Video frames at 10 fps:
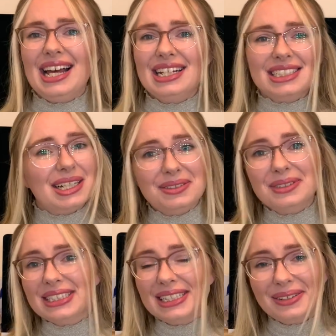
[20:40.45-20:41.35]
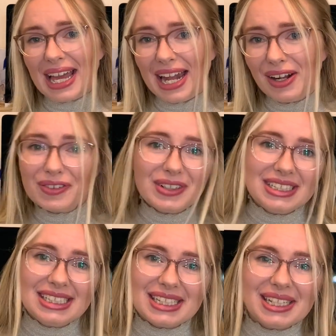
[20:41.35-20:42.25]
and I will see you again real
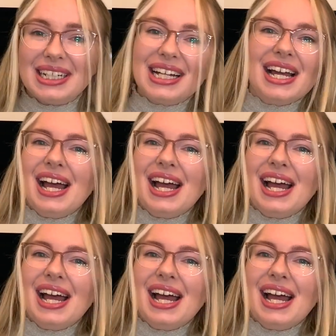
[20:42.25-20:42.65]
soon.